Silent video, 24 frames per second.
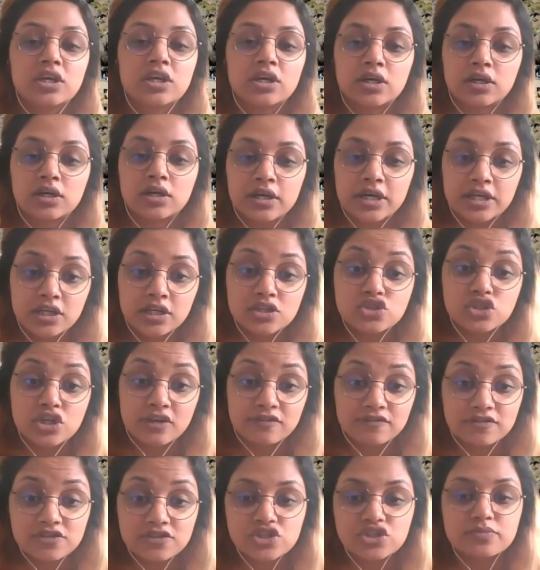
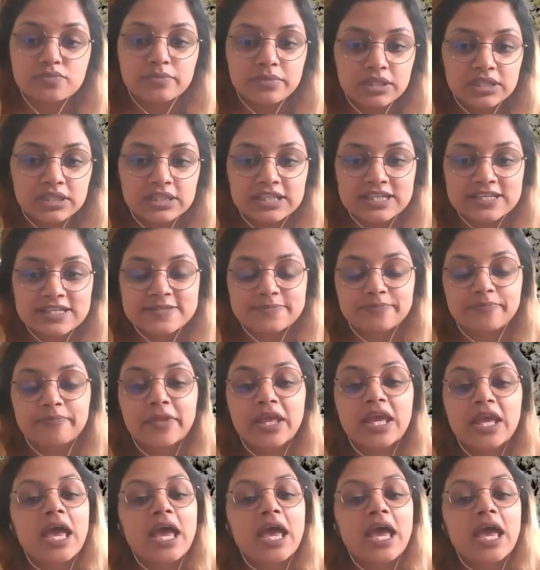efficient buildings.